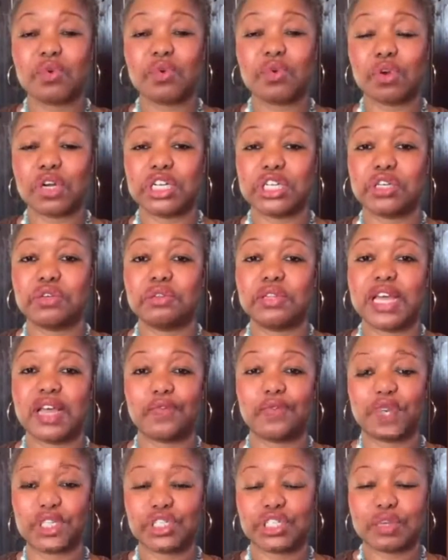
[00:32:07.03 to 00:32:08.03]
or you
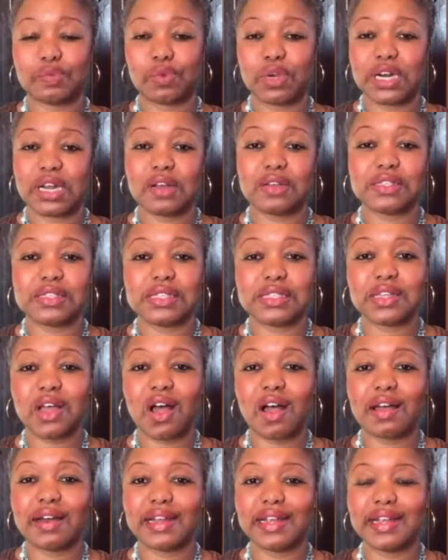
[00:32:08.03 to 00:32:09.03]
leverage someone else's
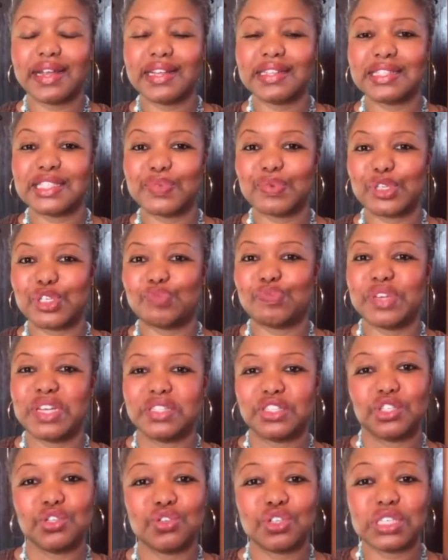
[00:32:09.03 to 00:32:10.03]
audience, which
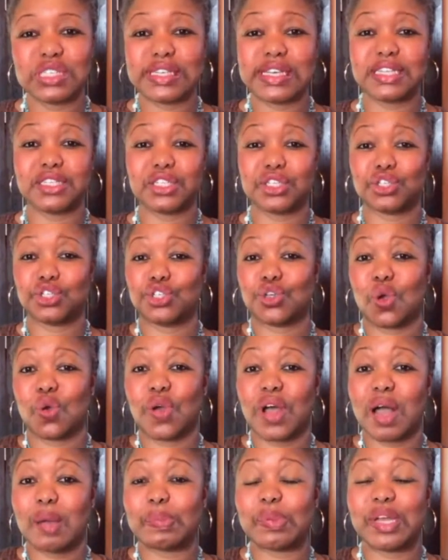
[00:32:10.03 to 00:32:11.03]
means you just get to show
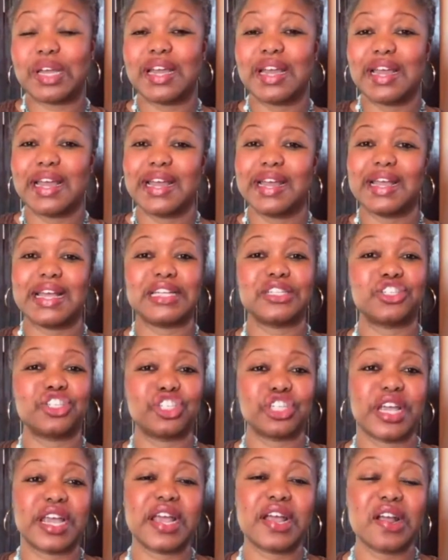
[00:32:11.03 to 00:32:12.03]
up and
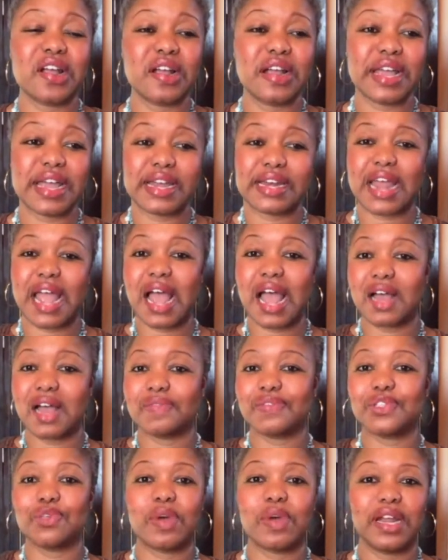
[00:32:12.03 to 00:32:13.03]
share and
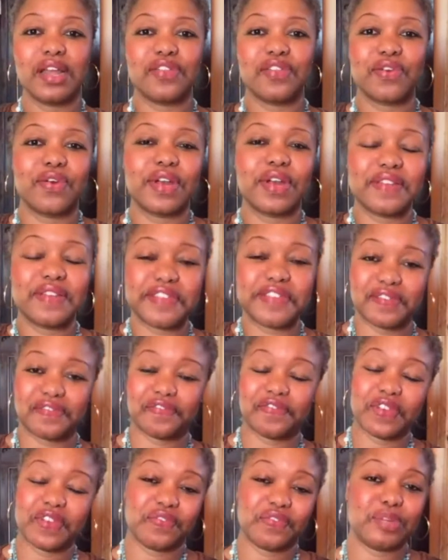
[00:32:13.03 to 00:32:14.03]
have 20, 30,
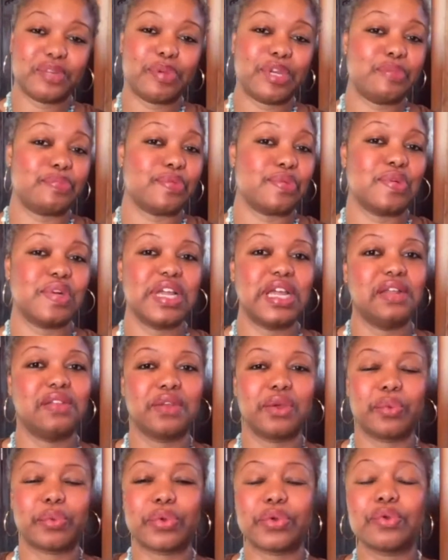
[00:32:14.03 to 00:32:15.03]
50 people in
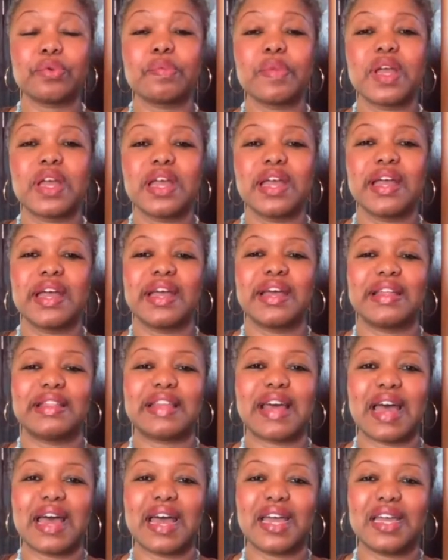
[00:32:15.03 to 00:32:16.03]
the room
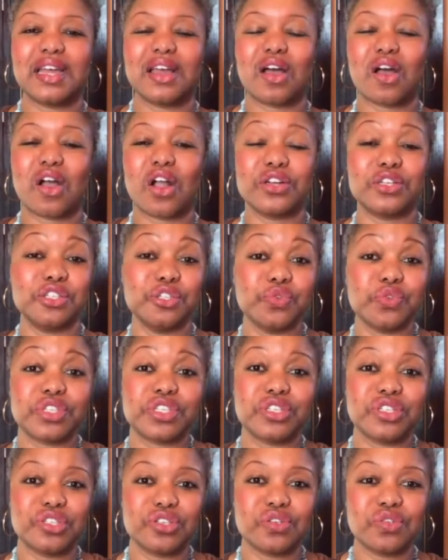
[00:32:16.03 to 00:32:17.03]
that are new
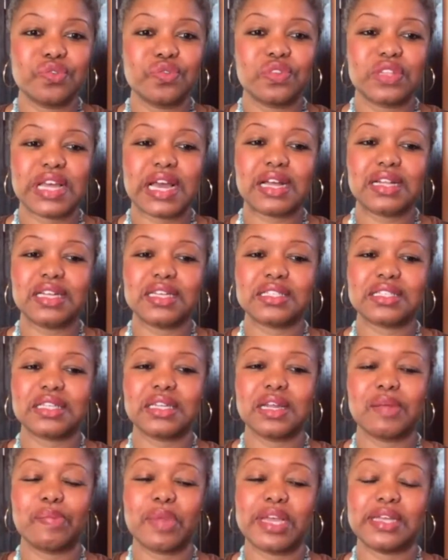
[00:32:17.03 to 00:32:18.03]
to you, that is
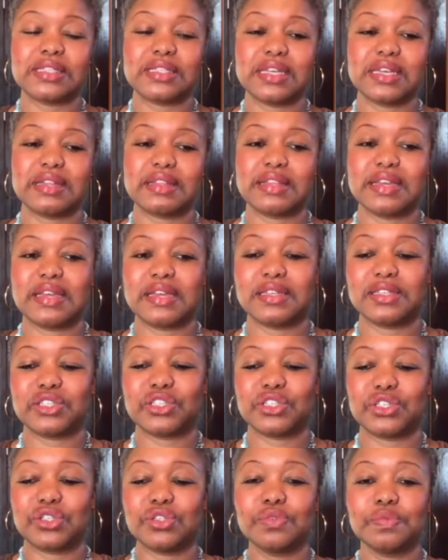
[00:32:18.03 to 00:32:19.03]
an amazing thing
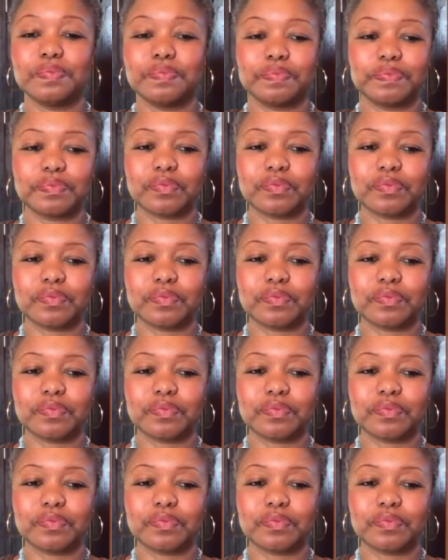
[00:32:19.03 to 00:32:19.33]
to do.